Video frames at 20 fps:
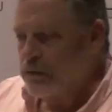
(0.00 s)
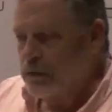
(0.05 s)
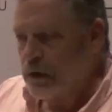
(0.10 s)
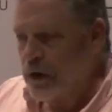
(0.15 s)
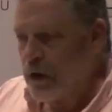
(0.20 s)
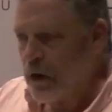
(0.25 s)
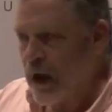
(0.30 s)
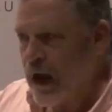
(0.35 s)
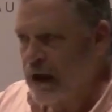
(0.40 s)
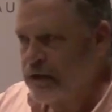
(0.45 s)
you
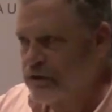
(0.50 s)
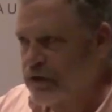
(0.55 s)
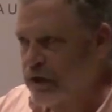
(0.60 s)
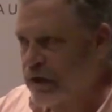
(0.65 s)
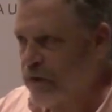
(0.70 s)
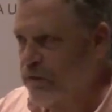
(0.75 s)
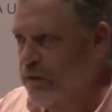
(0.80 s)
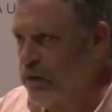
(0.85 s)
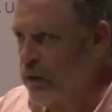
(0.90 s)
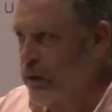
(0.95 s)
know,
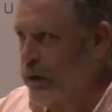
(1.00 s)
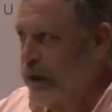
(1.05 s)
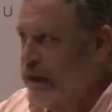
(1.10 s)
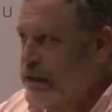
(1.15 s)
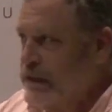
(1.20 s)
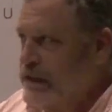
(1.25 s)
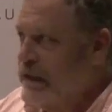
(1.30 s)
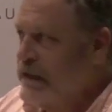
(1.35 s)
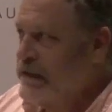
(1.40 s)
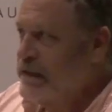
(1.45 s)
actually, if you were going
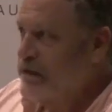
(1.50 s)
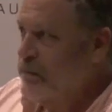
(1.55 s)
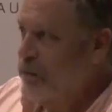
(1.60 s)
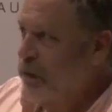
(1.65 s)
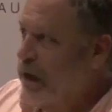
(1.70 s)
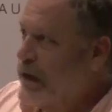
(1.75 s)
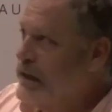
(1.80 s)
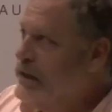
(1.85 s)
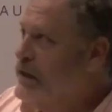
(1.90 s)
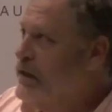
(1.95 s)
to say some
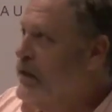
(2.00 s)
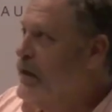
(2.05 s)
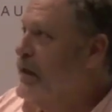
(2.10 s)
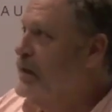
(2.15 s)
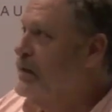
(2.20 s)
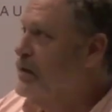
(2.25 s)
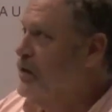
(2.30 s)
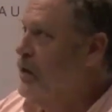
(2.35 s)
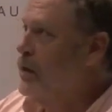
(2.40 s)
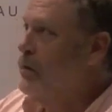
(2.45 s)
nice
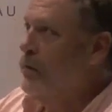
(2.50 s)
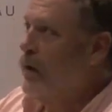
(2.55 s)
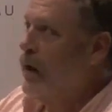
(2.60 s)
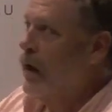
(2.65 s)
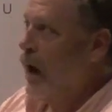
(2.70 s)
things, that